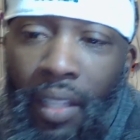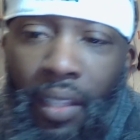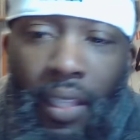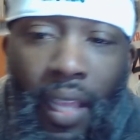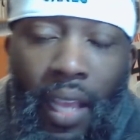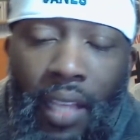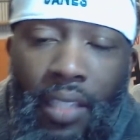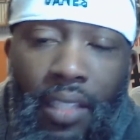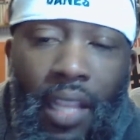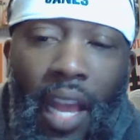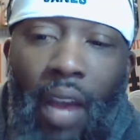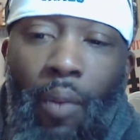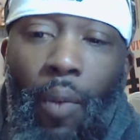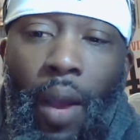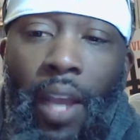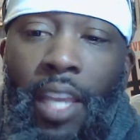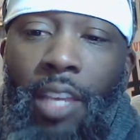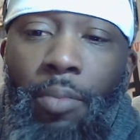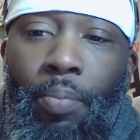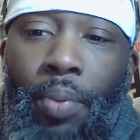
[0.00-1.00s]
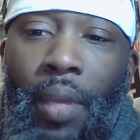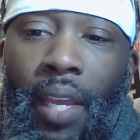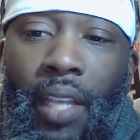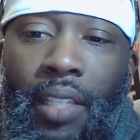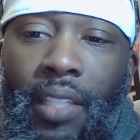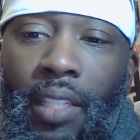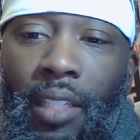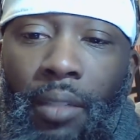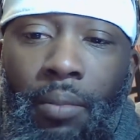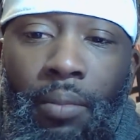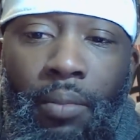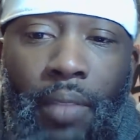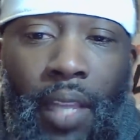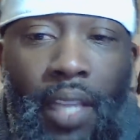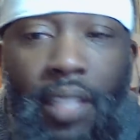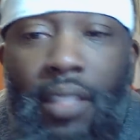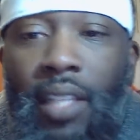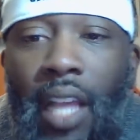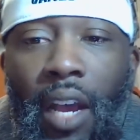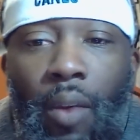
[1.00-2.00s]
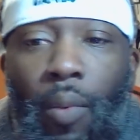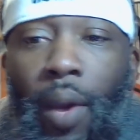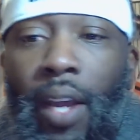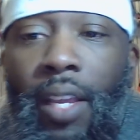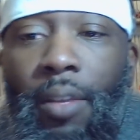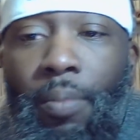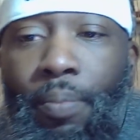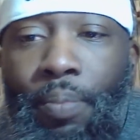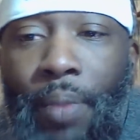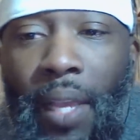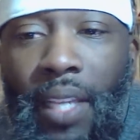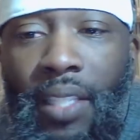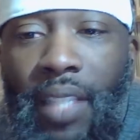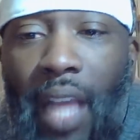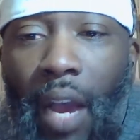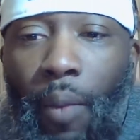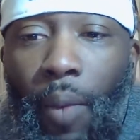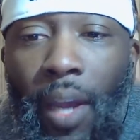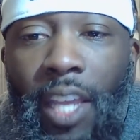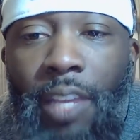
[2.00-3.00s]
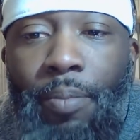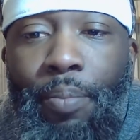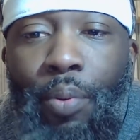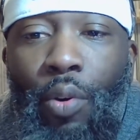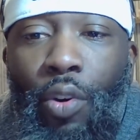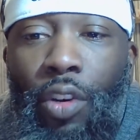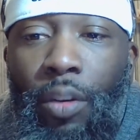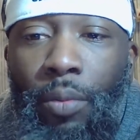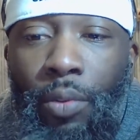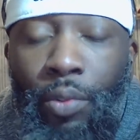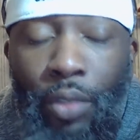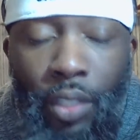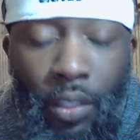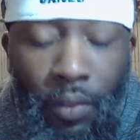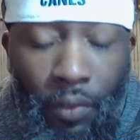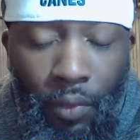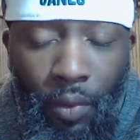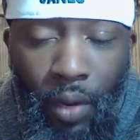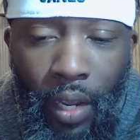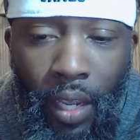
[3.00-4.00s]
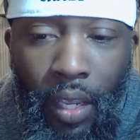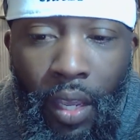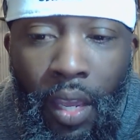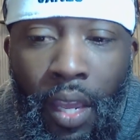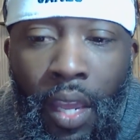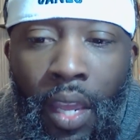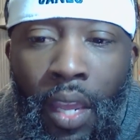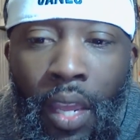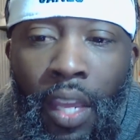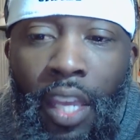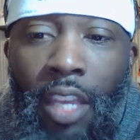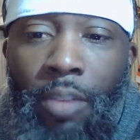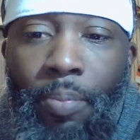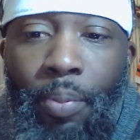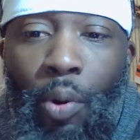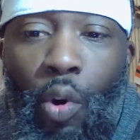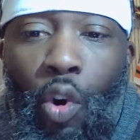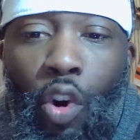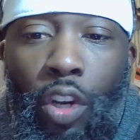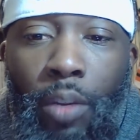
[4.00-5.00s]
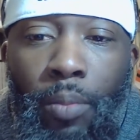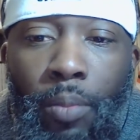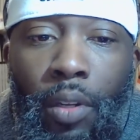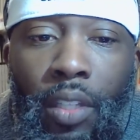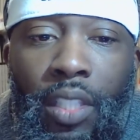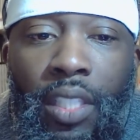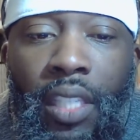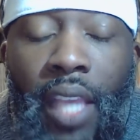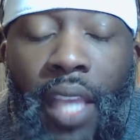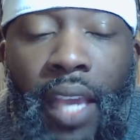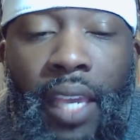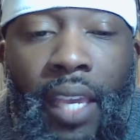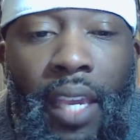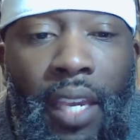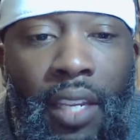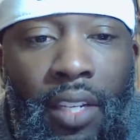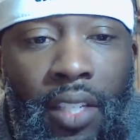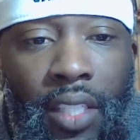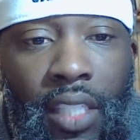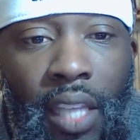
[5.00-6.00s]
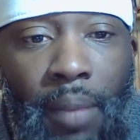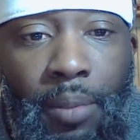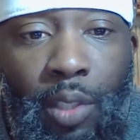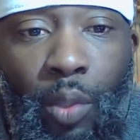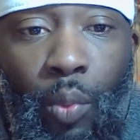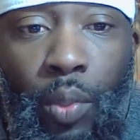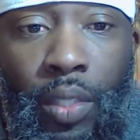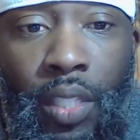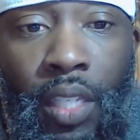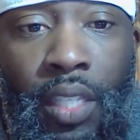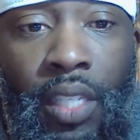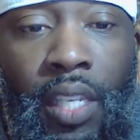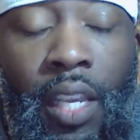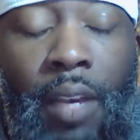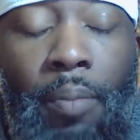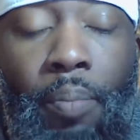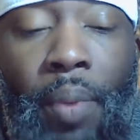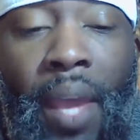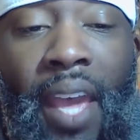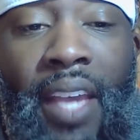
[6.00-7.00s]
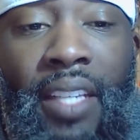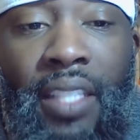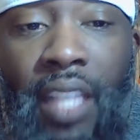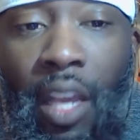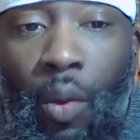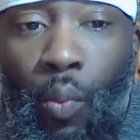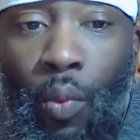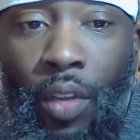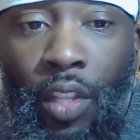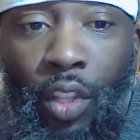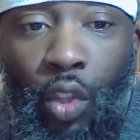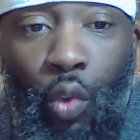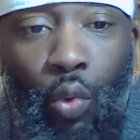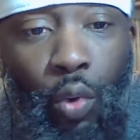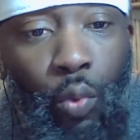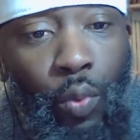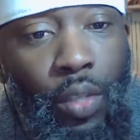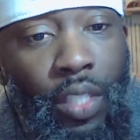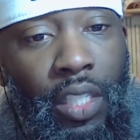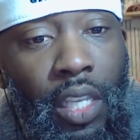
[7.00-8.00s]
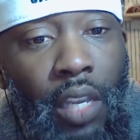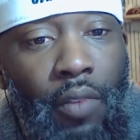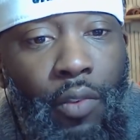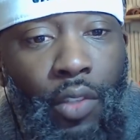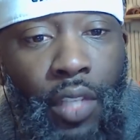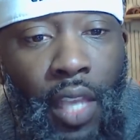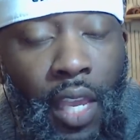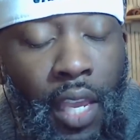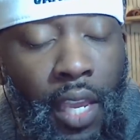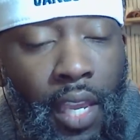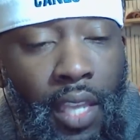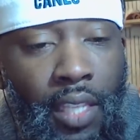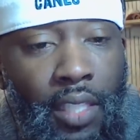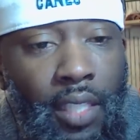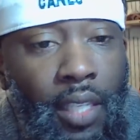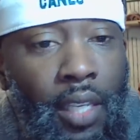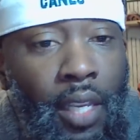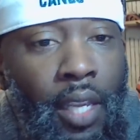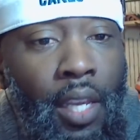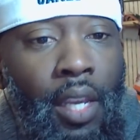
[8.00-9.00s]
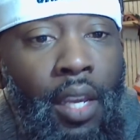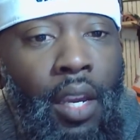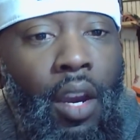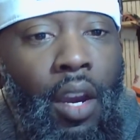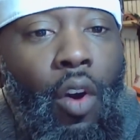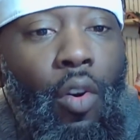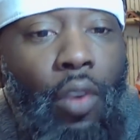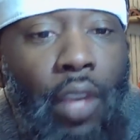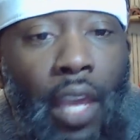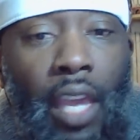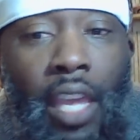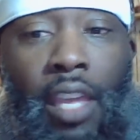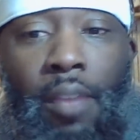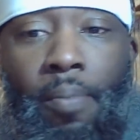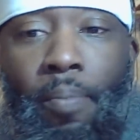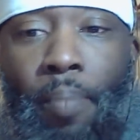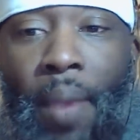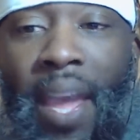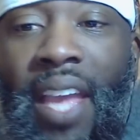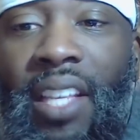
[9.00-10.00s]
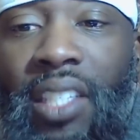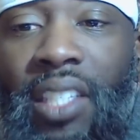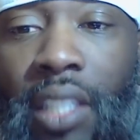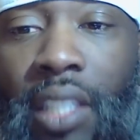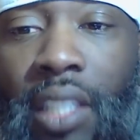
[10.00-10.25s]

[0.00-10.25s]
That's not why he picks him. That's not why he pulled him, Christopher Wright. He pulled him. The second interception was a tip pass that went through the receiver's hands. Okay, he benched